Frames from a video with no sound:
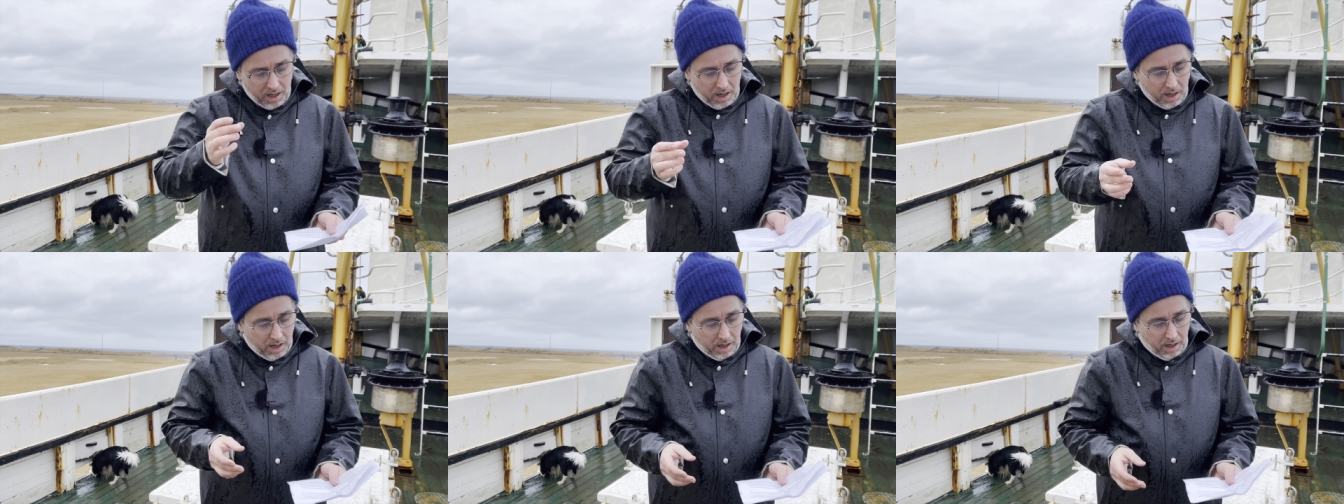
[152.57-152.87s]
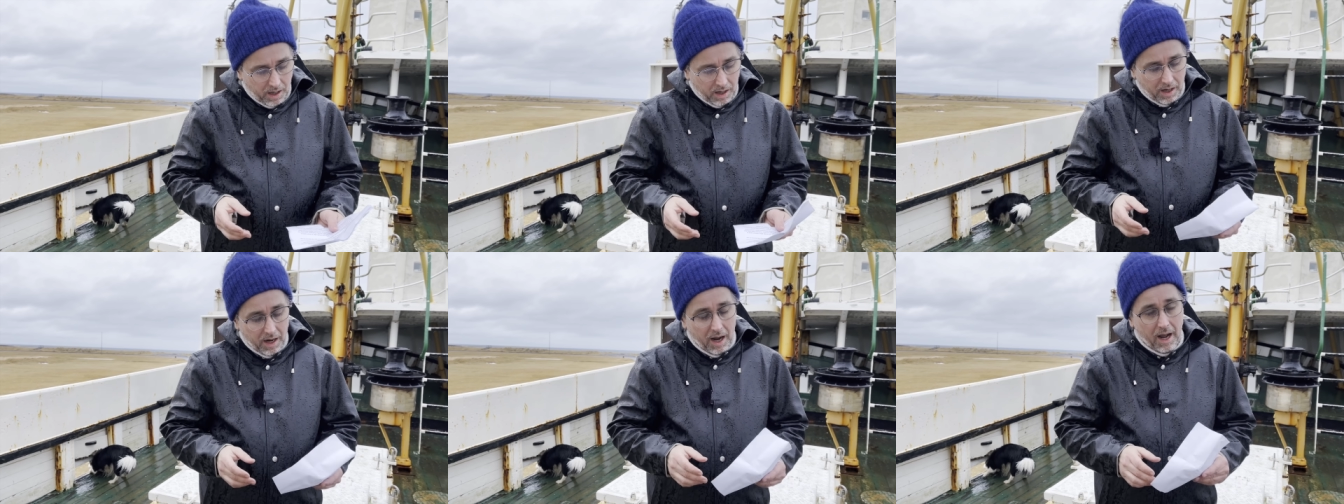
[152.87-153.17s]

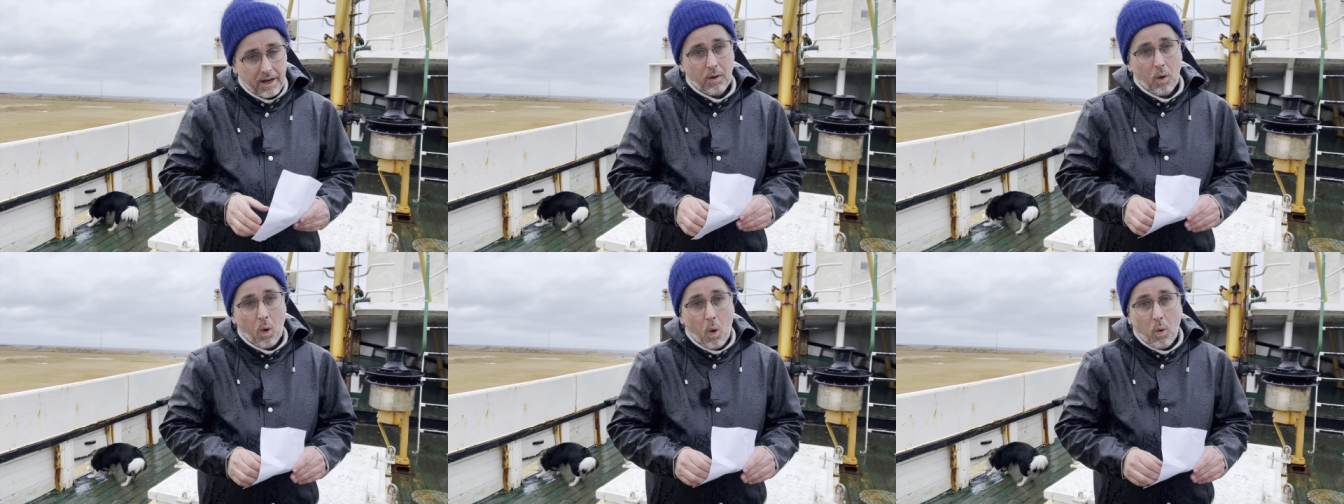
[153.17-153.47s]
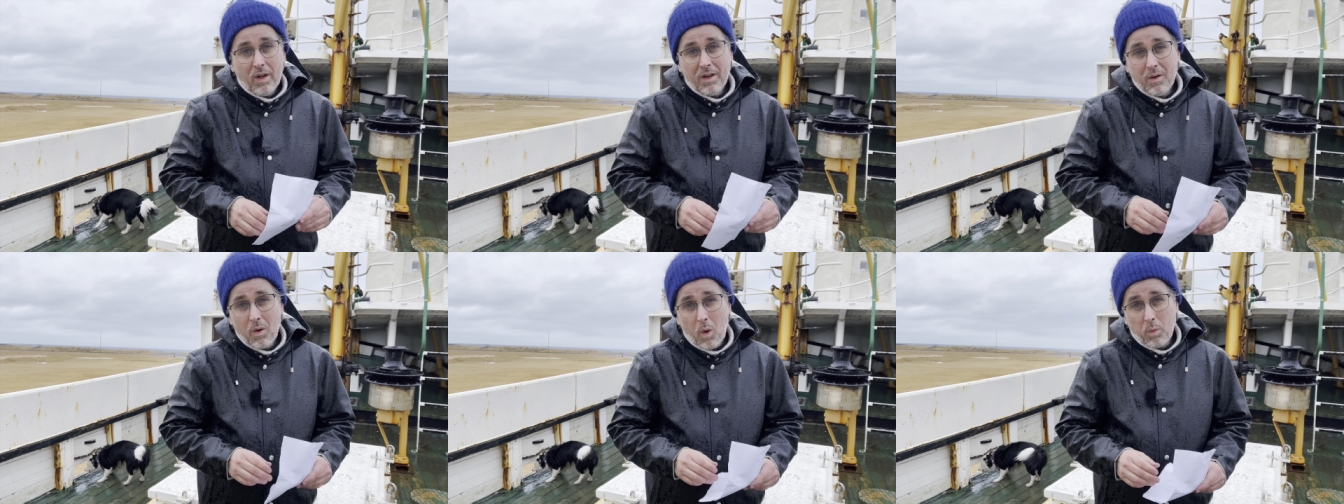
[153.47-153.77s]
and all
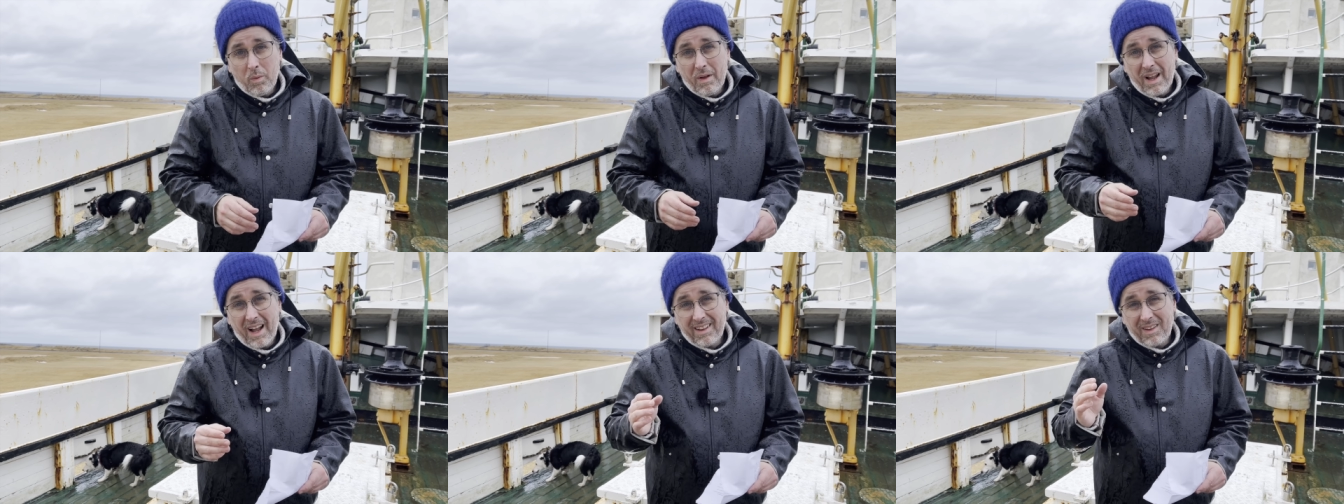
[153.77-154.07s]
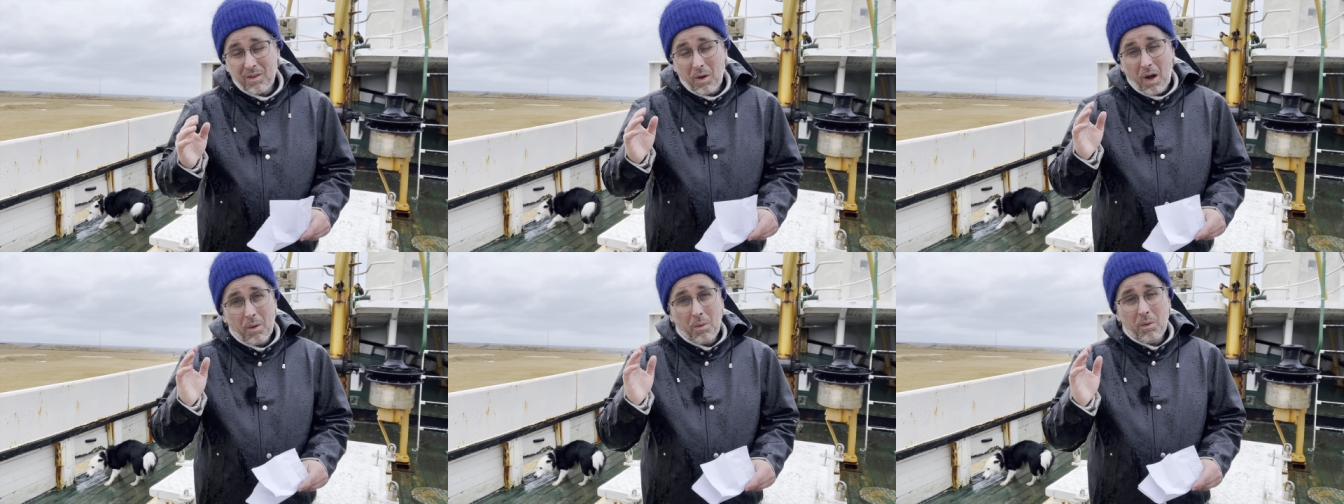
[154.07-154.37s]
in all we had
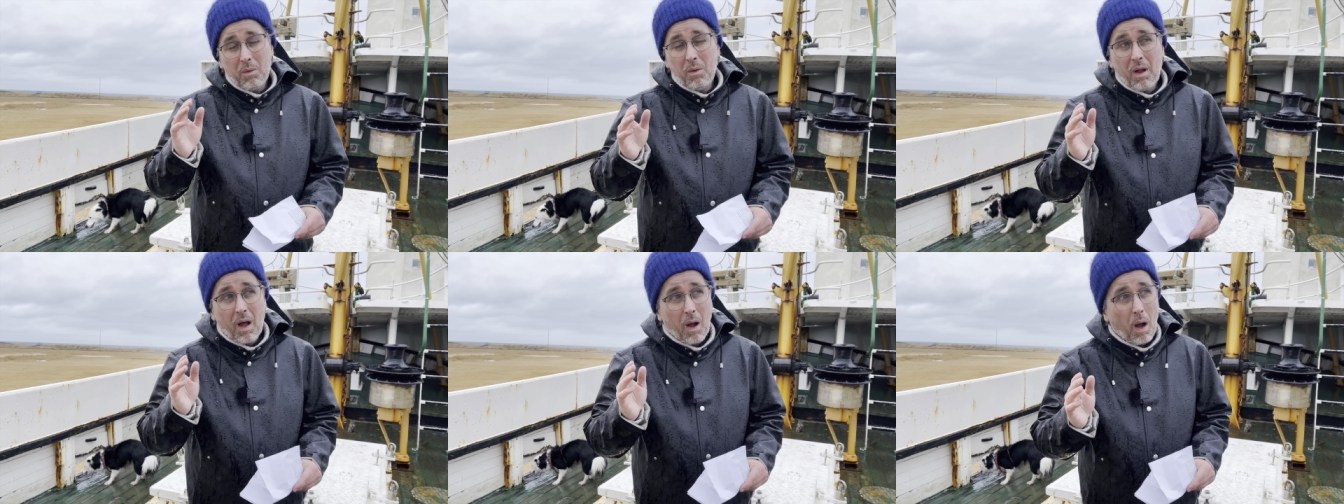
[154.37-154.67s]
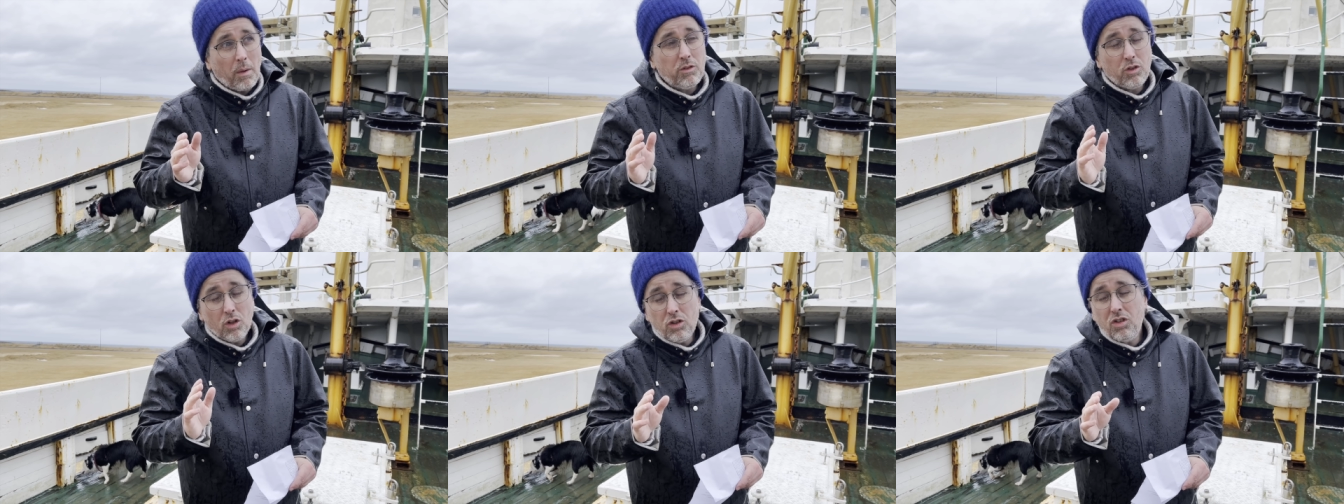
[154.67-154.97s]

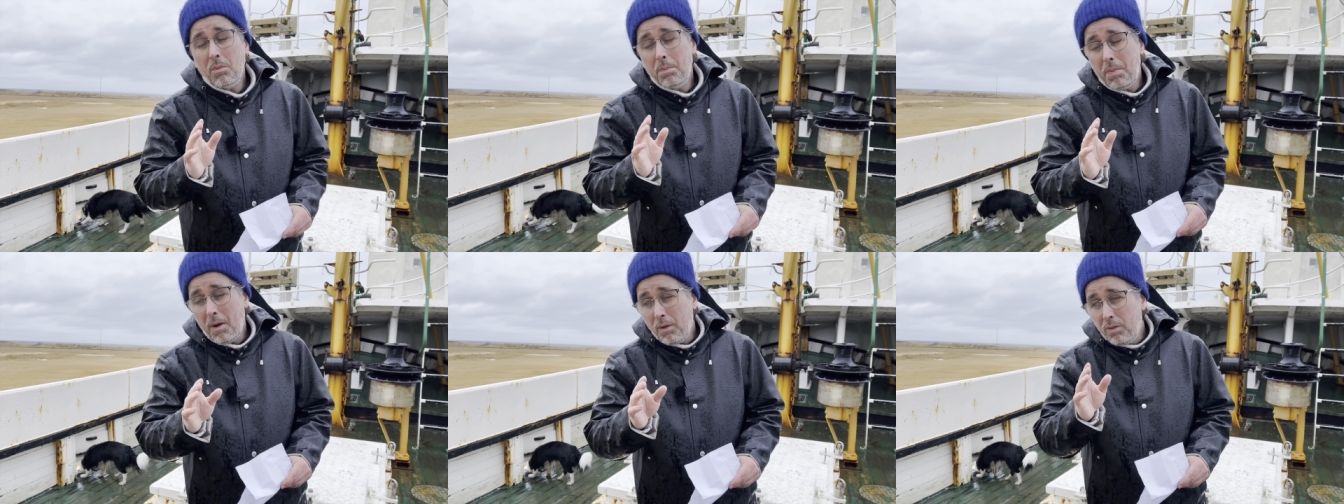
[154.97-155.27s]
just about